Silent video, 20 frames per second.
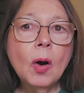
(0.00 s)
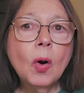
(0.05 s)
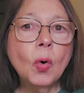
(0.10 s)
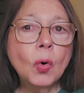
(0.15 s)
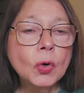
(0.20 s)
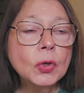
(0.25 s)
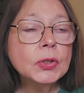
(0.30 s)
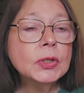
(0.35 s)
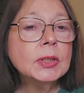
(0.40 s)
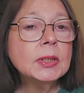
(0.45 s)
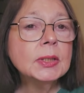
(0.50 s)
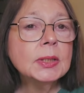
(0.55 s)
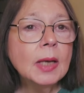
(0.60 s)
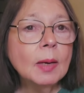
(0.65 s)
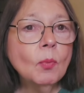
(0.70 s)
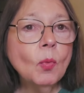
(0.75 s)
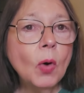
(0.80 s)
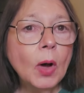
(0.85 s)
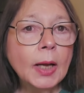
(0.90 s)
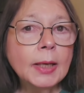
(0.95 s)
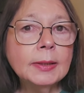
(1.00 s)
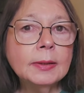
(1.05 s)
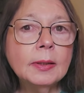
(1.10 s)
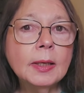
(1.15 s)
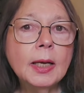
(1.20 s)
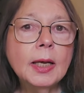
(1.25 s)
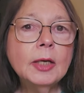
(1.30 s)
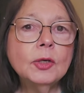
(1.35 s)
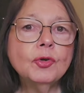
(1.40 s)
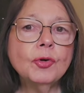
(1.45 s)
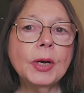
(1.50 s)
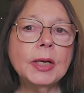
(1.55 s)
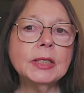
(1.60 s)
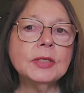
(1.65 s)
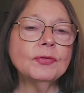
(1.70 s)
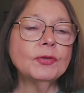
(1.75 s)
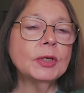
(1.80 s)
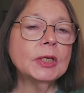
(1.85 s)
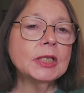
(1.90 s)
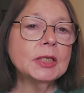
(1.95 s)
or someone
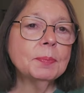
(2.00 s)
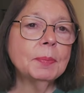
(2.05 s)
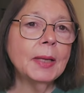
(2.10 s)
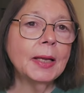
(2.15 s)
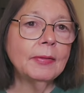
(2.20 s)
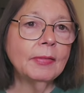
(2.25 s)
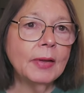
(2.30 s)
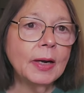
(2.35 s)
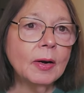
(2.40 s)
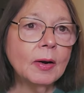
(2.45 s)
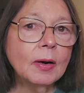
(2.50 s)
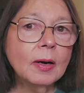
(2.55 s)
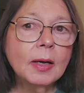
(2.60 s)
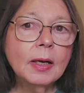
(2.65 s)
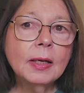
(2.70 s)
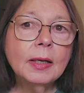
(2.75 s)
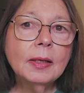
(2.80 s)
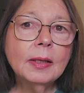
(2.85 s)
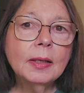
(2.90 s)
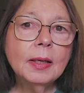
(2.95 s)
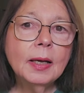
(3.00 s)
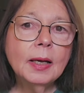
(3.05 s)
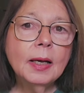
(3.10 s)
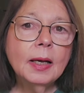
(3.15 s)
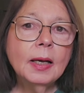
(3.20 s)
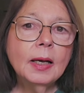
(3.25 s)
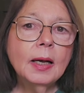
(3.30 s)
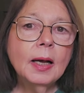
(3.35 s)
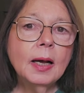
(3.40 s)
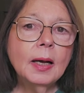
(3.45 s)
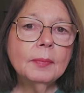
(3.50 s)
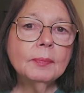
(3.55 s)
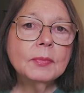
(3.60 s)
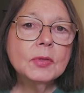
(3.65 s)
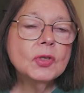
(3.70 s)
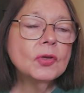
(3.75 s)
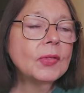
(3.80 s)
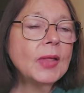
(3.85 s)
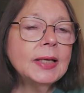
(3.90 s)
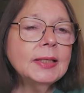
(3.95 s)
transferred his blood there.
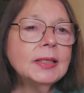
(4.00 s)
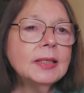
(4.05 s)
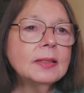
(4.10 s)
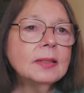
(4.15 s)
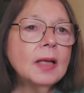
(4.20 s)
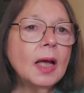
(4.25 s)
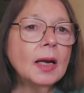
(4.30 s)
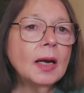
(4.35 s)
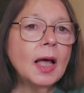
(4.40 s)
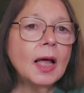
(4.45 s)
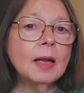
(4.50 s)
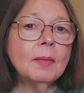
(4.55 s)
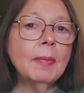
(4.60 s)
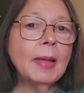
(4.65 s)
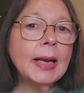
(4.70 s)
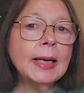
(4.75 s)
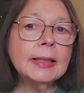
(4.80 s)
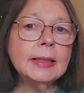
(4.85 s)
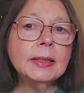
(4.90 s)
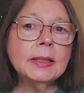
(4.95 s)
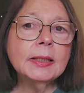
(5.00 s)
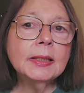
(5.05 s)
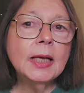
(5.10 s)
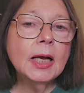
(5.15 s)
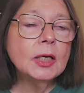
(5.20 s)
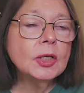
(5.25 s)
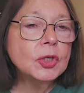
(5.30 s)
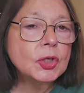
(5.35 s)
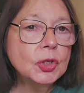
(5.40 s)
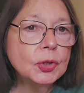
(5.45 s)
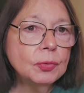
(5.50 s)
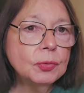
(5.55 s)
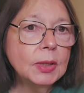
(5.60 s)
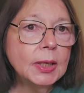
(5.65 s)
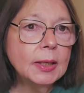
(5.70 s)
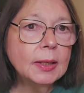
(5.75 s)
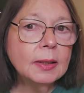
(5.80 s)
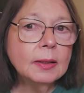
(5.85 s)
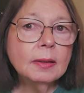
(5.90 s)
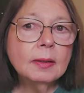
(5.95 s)
So that does not automatically tell us who
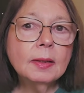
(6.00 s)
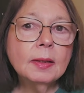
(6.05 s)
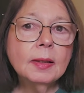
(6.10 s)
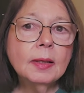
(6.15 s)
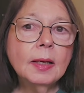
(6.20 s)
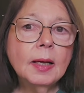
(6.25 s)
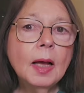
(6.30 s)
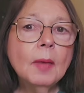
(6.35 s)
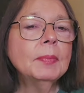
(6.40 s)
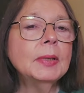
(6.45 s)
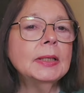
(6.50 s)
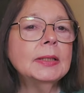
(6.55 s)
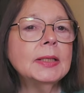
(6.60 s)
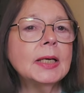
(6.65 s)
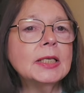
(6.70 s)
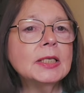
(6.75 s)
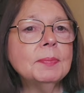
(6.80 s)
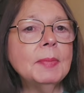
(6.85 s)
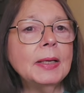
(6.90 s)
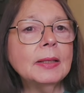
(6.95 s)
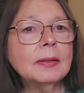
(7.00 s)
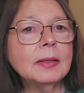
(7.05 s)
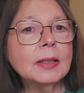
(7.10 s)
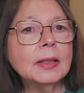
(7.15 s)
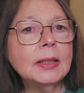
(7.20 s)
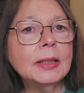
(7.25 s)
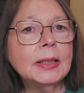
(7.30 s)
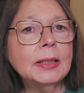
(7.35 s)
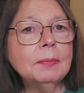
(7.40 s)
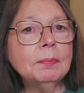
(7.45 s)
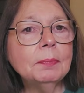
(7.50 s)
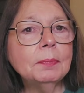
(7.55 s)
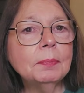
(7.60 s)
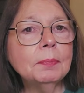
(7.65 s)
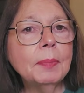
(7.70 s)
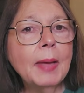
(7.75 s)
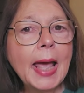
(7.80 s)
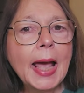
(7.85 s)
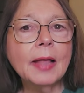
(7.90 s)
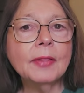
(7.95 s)
did it, but it does make the clean
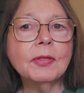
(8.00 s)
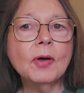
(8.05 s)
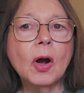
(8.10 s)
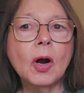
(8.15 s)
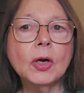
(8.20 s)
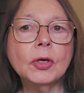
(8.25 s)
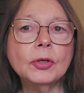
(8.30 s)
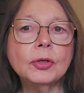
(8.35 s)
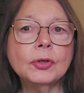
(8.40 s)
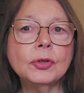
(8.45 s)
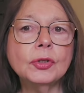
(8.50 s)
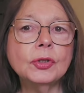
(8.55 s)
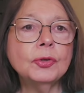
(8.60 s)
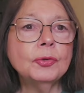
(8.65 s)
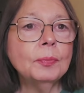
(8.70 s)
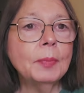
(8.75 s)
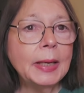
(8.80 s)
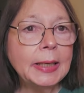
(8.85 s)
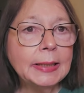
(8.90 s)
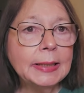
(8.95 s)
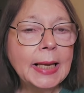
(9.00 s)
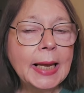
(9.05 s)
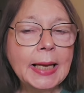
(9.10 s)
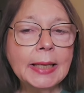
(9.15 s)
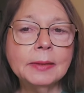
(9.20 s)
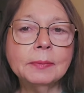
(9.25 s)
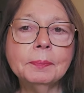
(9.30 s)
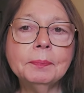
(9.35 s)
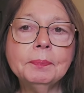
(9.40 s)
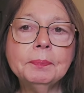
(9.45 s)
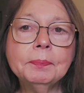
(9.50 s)
path harder to maintain.